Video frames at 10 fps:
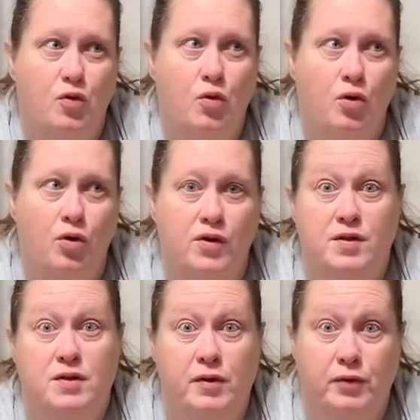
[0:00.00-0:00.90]
this is
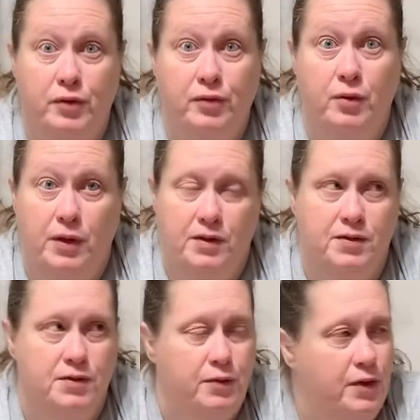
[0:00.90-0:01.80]
over 3 weeks this
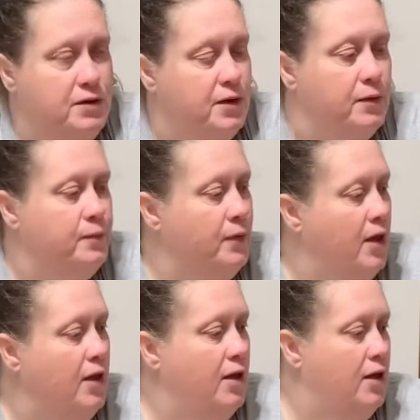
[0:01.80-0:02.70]
week, so
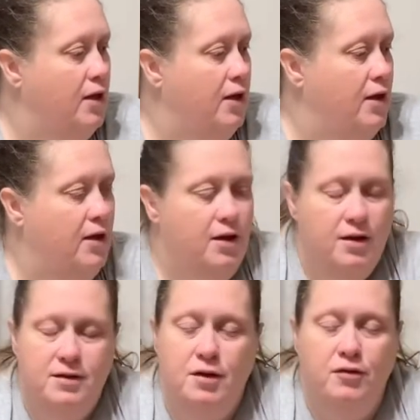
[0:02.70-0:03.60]

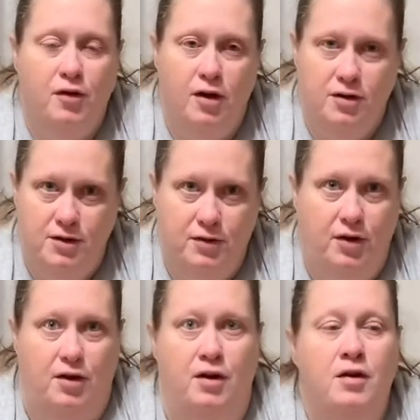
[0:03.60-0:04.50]
far so
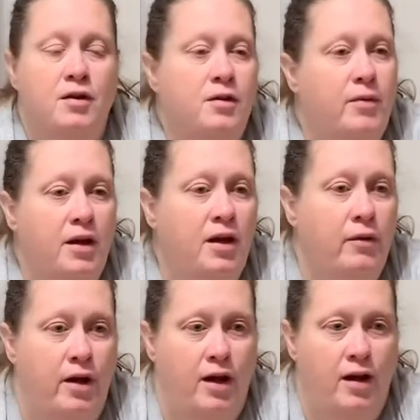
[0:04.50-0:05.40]
good. But
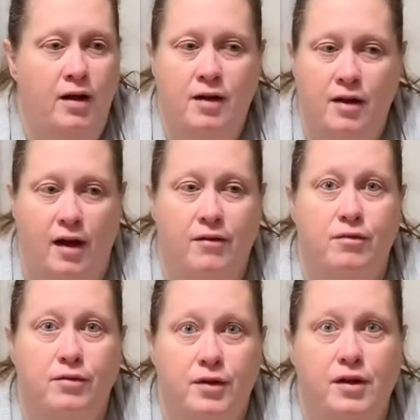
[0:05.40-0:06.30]
anyway, I've
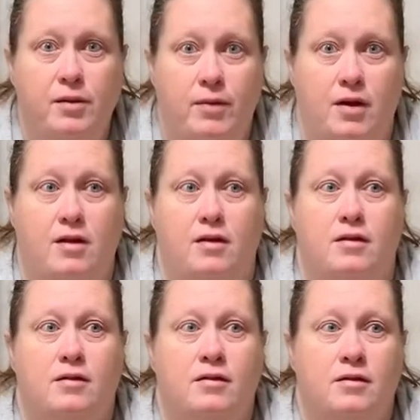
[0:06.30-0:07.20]
really been
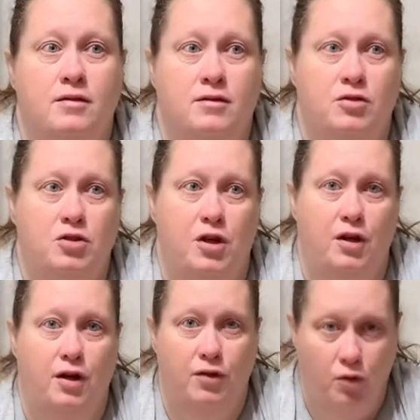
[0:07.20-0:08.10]

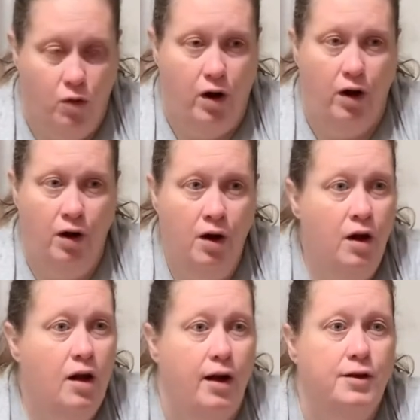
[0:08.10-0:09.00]
chugging the water.
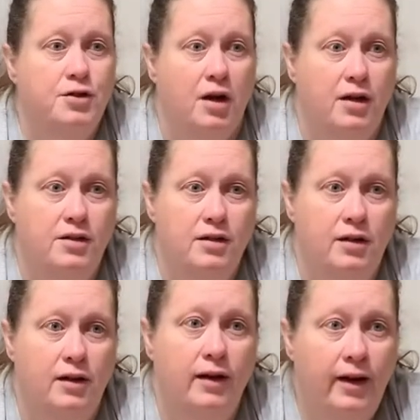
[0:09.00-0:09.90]
I try to at
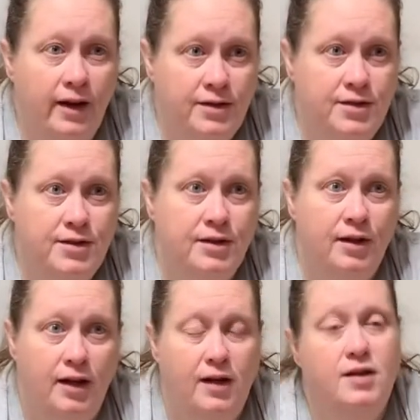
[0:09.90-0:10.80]
least
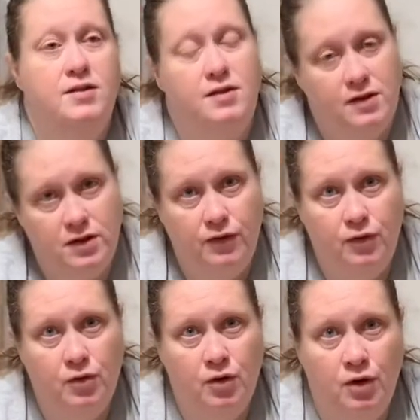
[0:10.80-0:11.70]
hit
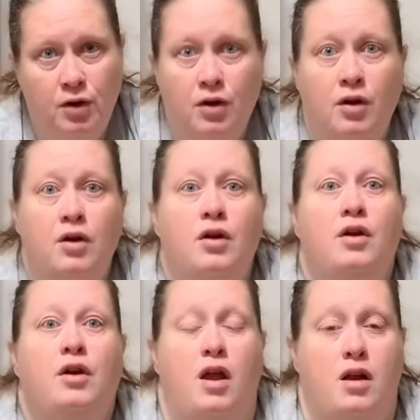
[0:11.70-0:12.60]
64
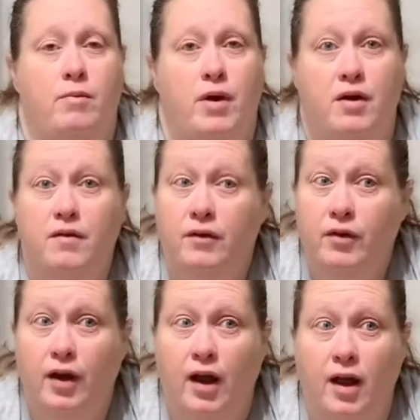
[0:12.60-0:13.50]
and above every
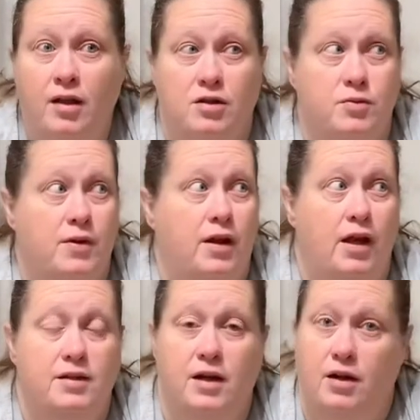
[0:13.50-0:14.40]
day. There's been days
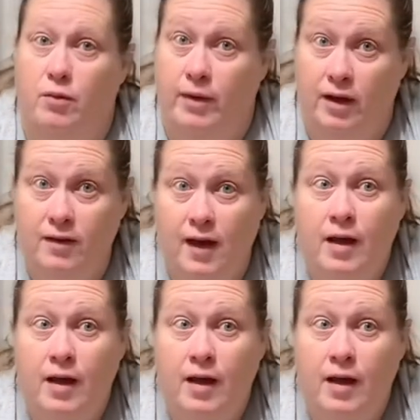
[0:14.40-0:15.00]
I don't make that.